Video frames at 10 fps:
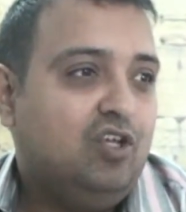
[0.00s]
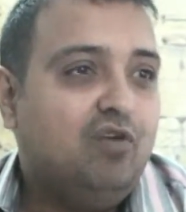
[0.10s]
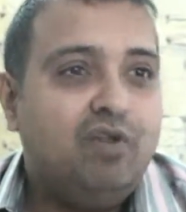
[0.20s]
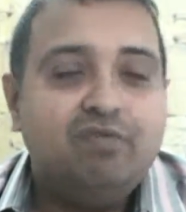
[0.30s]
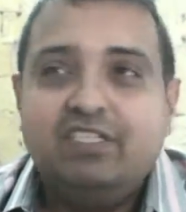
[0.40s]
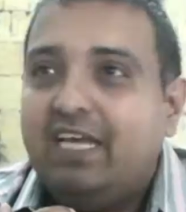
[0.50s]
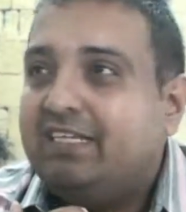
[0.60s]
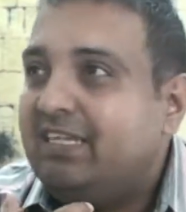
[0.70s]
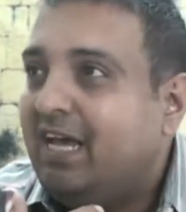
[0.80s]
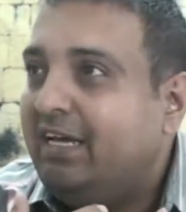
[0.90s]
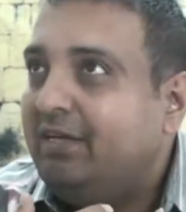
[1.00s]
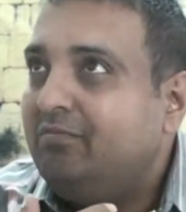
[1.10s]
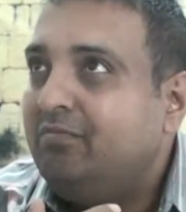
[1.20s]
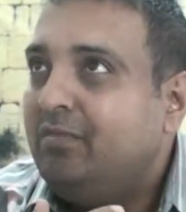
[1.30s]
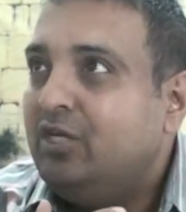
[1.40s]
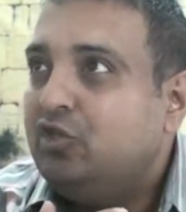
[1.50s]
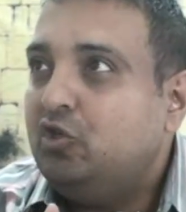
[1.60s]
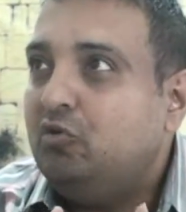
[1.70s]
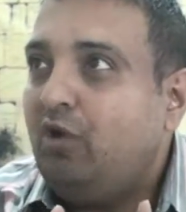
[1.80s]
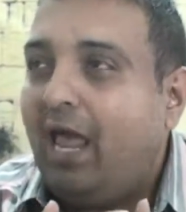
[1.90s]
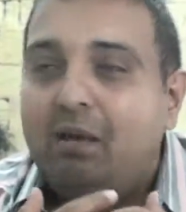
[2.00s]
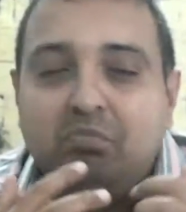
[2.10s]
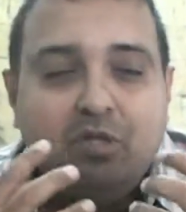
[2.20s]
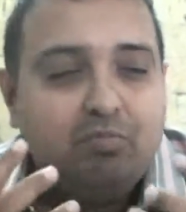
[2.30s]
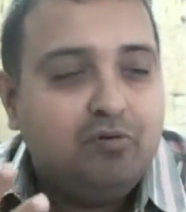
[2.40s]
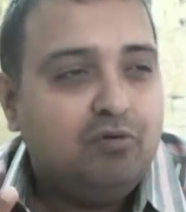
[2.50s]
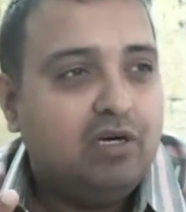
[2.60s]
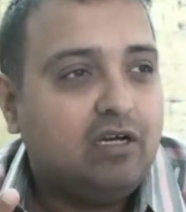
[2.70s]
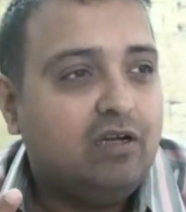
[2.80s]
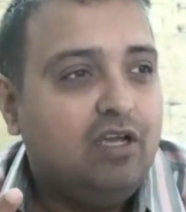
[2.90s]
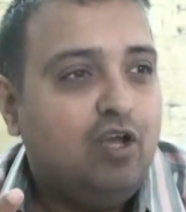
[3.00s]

You know, when we take time to help the poor,